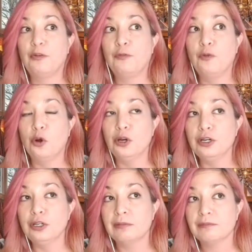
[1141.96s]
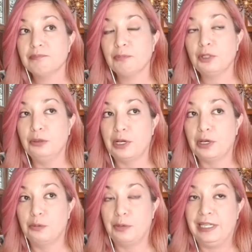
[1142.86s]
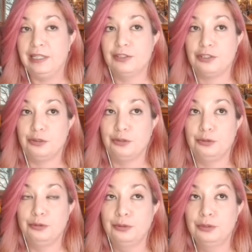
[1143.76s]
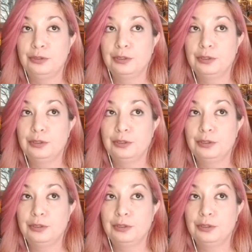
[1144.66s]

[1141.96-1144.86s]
before Pluto went into